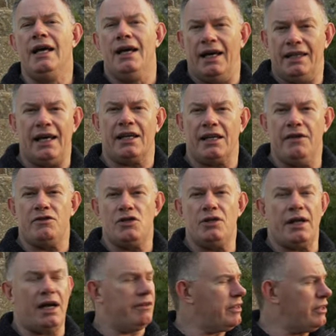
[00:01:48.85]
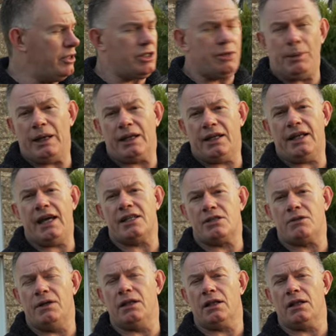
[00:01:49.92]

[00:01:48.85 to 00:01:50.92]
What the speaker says: and that gives you that 30 pin connector in